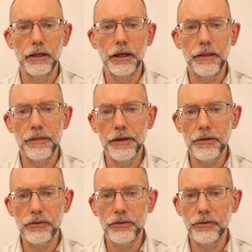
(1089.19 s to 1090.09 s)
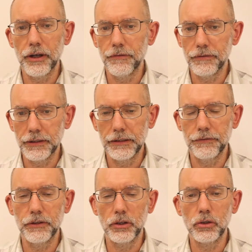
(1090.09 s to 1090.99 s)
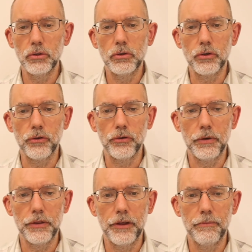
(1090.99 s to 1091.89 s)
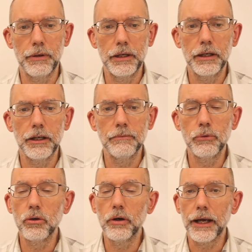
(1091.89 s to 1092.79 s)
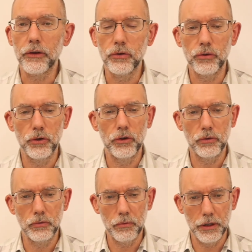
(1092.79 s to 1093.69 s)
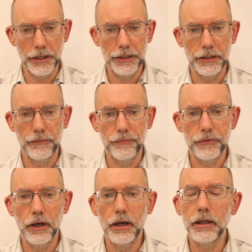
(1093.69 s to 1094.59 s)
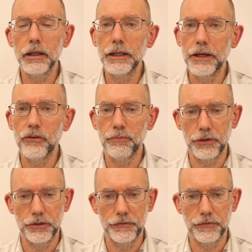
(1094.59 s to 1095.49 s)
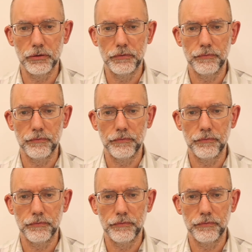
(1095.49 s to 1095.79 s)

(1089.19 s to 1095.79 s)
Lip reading: and thus have lived in accordance with them in a more external way, are less beautiful.